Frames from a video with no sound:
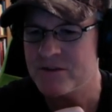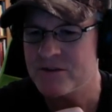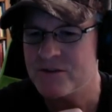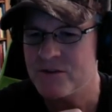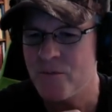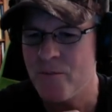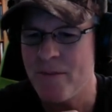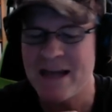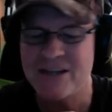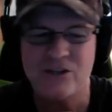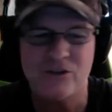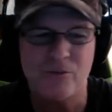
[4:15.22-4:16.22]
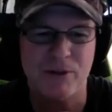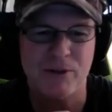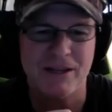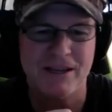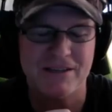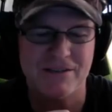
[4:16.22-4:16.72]
there's no
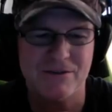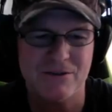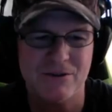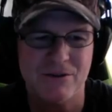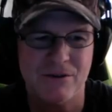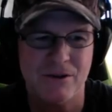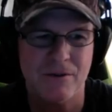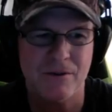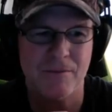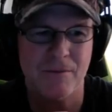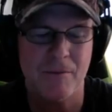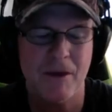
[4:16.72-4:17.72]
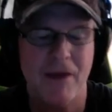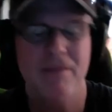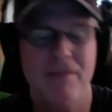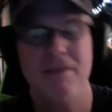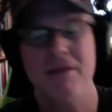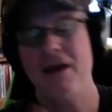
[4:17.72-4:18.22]
magical place. There's no, you know,
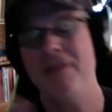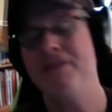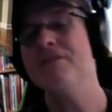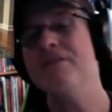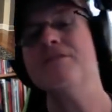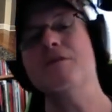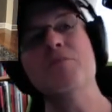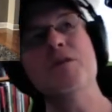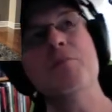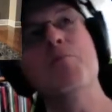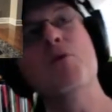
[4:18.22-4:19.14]
I think that